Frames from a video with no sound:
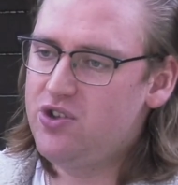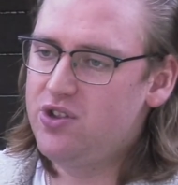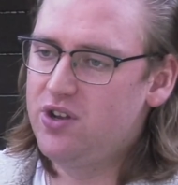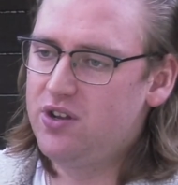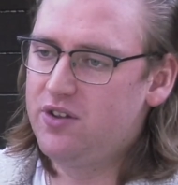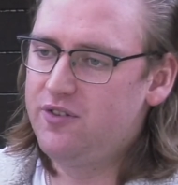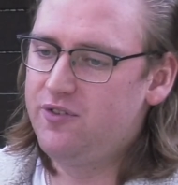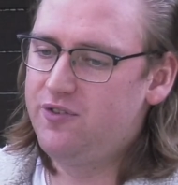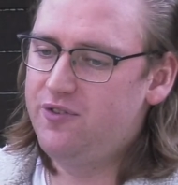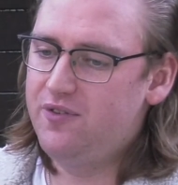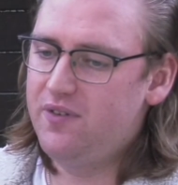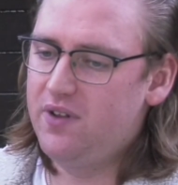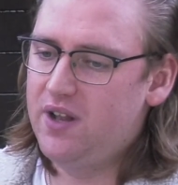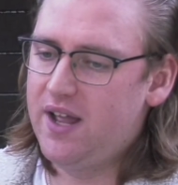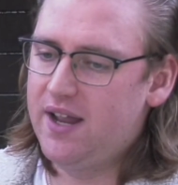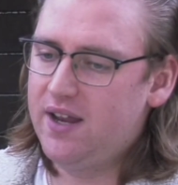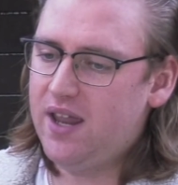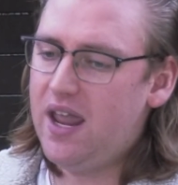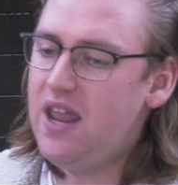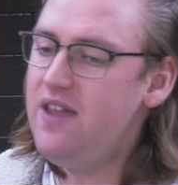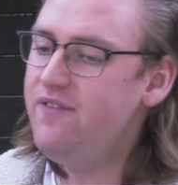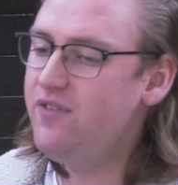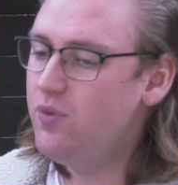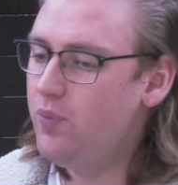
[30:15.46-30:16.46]
of, like,
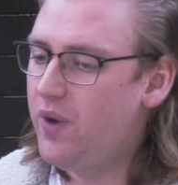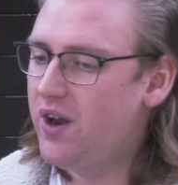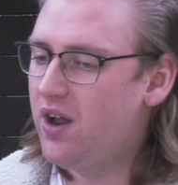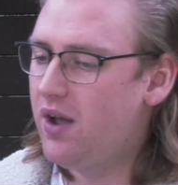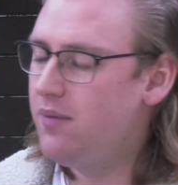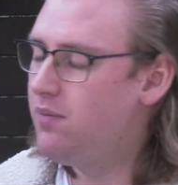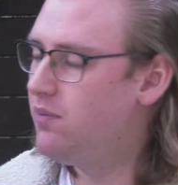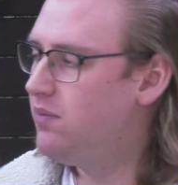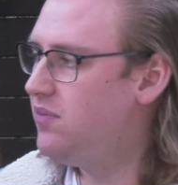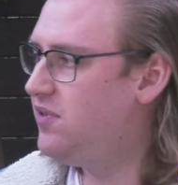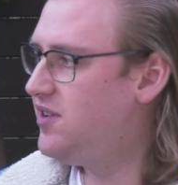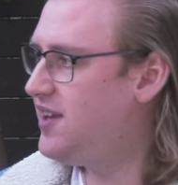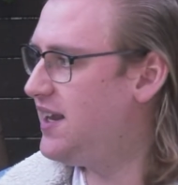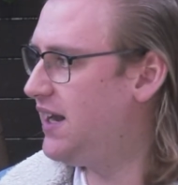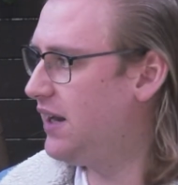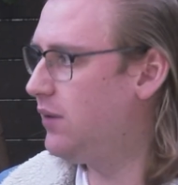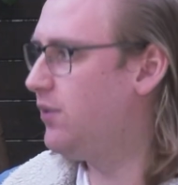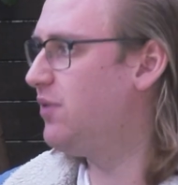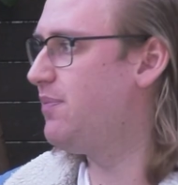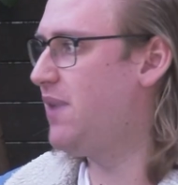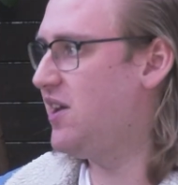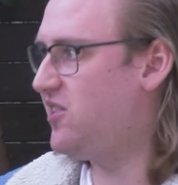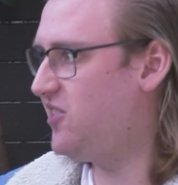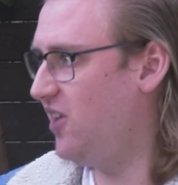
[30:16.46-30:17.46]
even when I'm dealing with
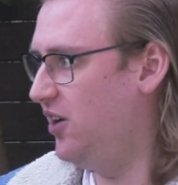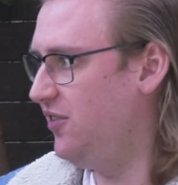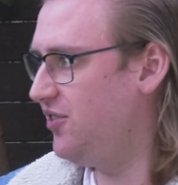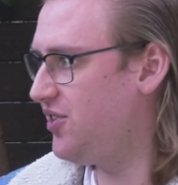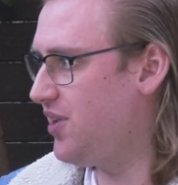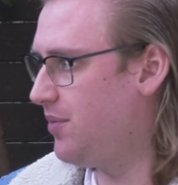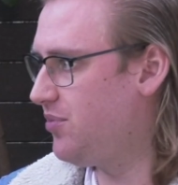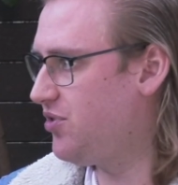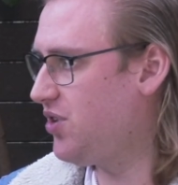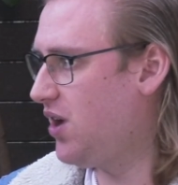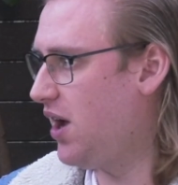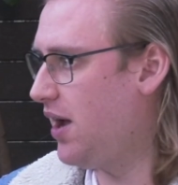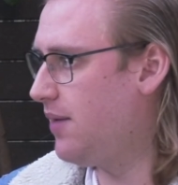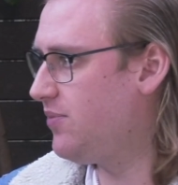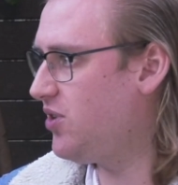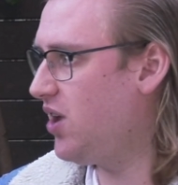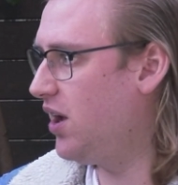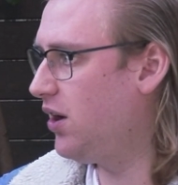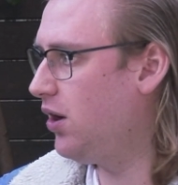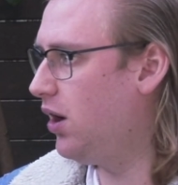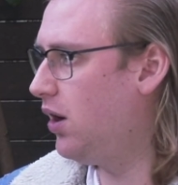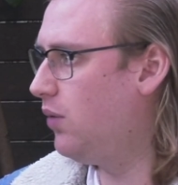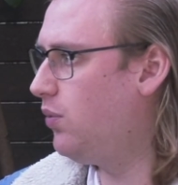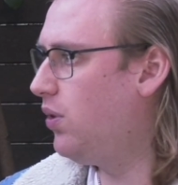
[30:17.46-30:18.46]
myself sometimes, I
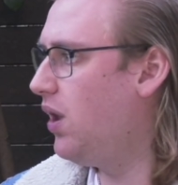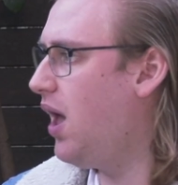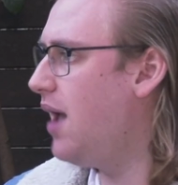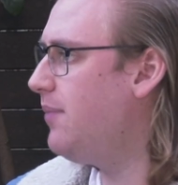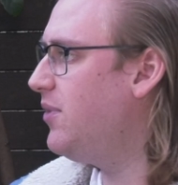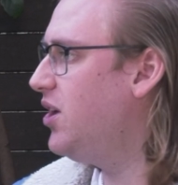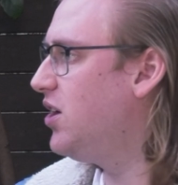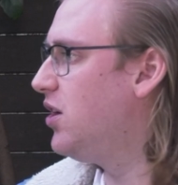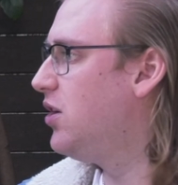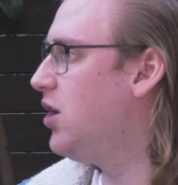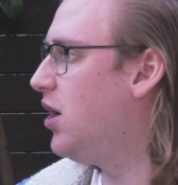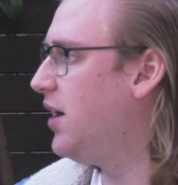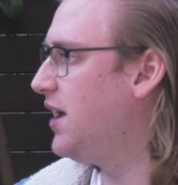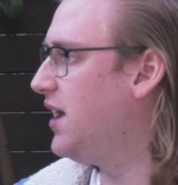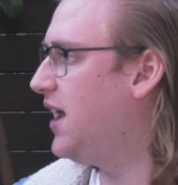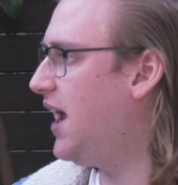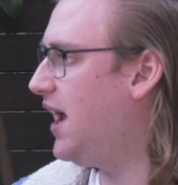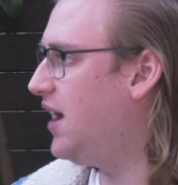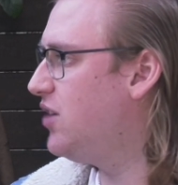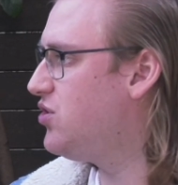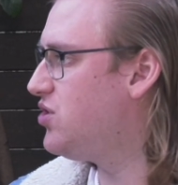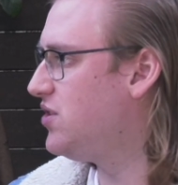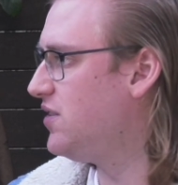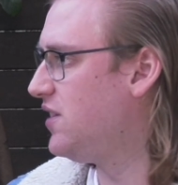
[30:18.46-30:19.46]
go, well, I'm going to not
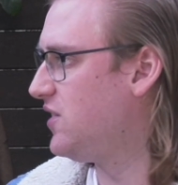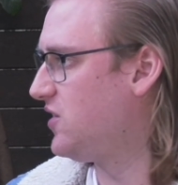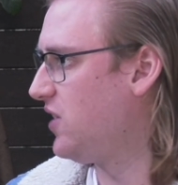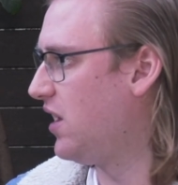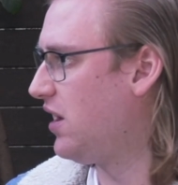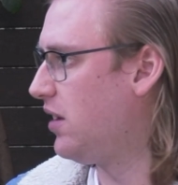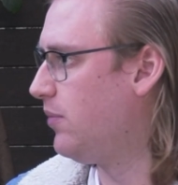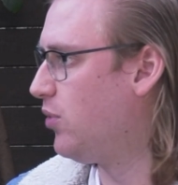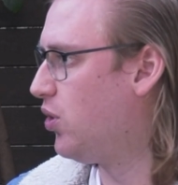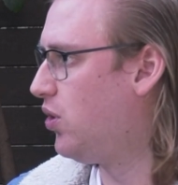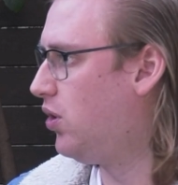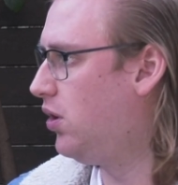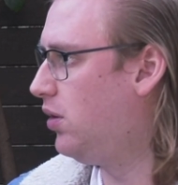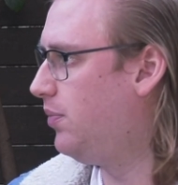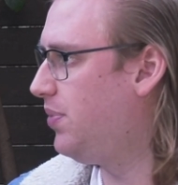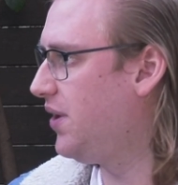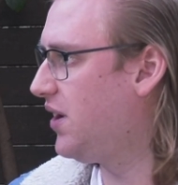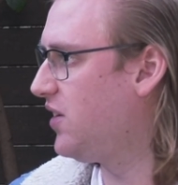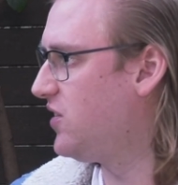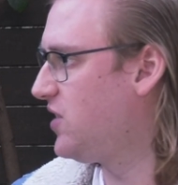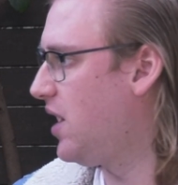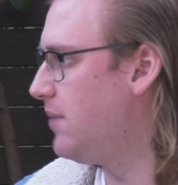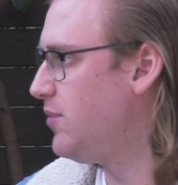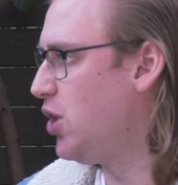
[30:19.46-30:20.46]
engage in this anymore
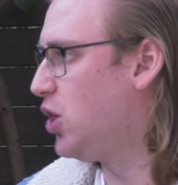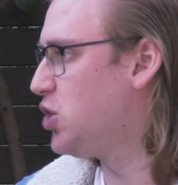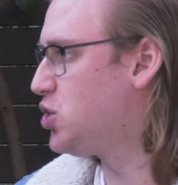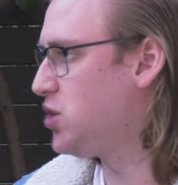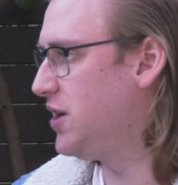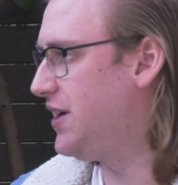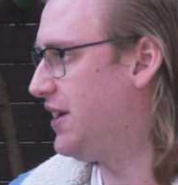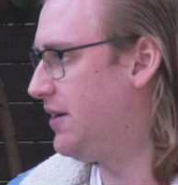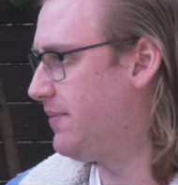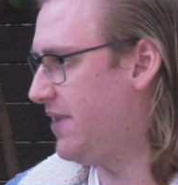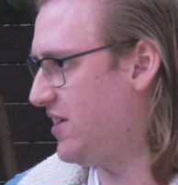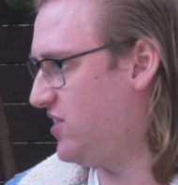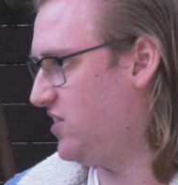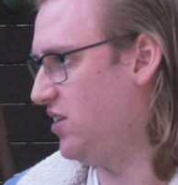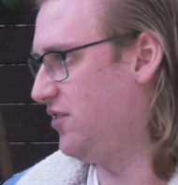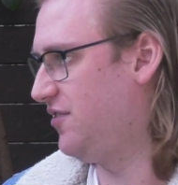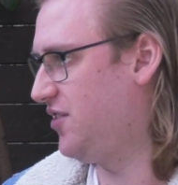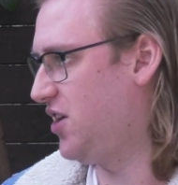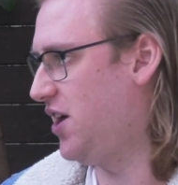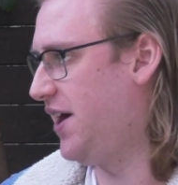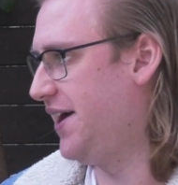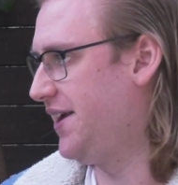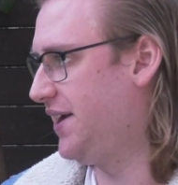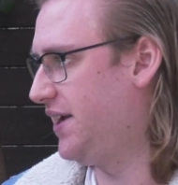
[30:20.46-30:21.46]
because I'm not treating myself
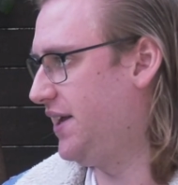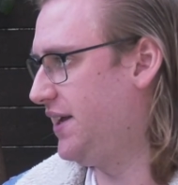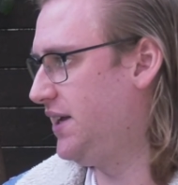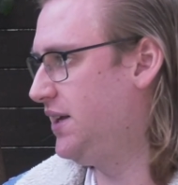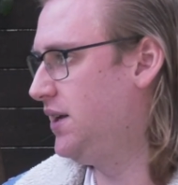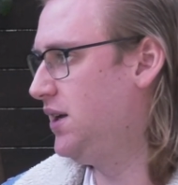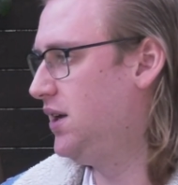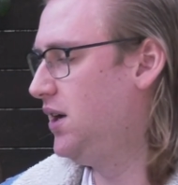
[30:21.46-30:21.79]
kindly.